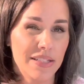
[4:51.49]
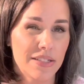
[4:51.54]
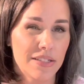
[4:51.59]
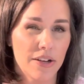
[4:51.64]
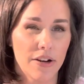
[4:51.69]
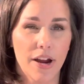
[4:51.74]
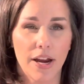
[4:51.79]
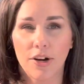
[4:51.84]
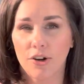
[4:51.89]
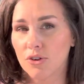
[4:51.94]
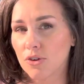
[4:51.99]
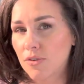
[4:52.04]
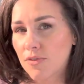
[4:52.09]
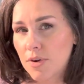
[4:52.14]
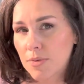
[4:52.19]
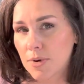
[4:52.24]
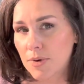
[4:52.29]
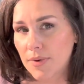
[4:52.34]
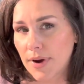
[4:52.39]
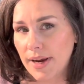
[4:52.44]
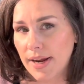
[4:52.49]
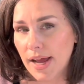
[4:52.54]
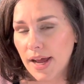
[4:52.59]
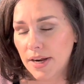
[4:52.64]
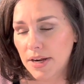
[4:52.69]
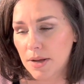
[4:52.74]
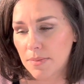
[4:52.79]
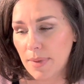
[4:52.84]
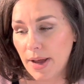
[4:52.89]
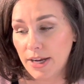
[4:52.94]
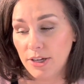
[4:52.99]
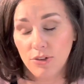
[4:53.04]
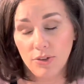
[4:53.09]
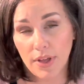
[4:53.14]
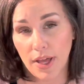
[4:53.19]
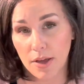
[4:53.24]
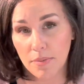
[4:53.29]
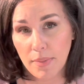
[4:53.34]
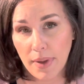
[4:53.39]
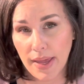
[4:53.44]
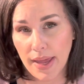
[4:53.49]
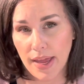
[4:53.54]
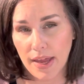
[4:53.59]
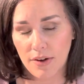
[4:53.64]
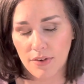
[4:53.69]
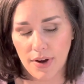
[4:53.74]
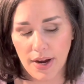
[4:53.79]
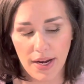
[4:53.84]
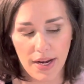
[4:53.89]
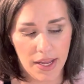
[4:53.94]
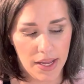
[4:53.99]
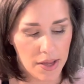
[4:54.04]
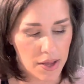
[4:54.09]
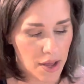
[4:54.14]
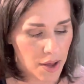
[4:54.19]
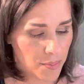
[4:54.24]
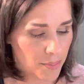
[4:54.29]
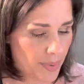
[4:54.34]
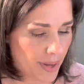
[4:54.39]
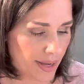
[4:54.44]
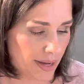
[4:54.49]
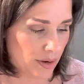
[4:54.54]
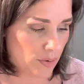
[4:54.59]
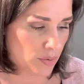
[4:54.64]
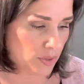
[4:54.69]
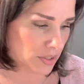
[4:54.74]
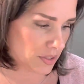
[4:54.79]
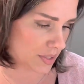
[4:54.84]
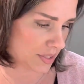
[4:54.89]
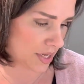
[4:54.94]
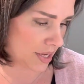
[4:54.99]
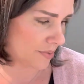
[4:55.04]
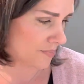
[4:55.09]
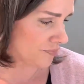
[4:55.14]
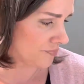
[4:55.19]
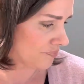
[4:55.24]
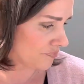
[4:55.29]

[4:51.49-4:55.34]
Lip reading: or I don't know if I'm gonna write on them. I do like my handwriting, but we'll see.